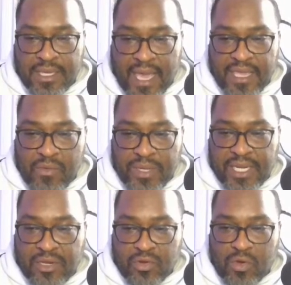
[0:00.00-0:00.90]
Yeah, we
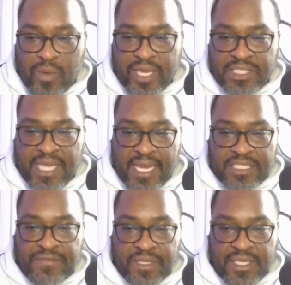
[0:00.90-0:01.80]
need to do a wig
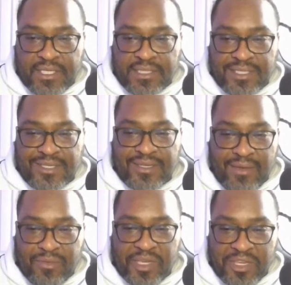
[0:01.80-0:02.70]
challenge for Easter.
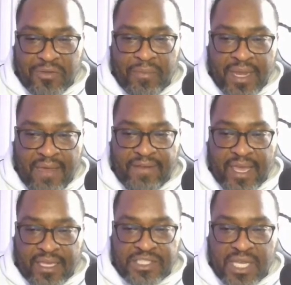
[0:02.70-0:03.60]
That would be cute. Ben
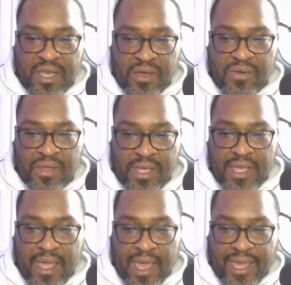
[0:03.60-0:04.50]
Affleck and J-Ho
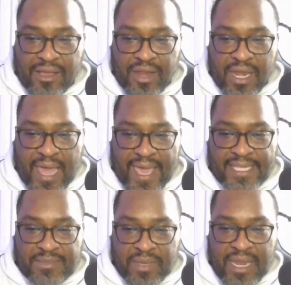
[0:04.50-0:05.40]
ain't going to
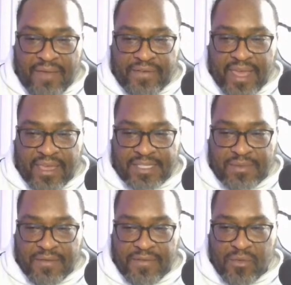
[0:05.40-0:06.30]
last. Ben Affleck has
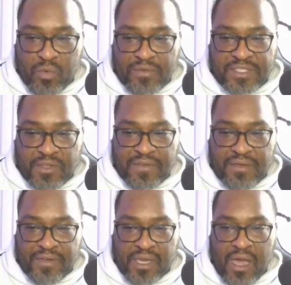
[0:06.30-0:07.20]
been filming with
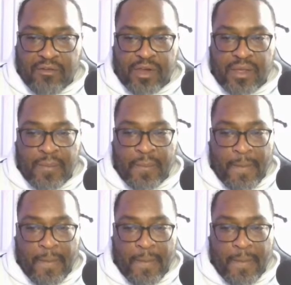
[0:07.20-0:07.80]
Sofia Vergara.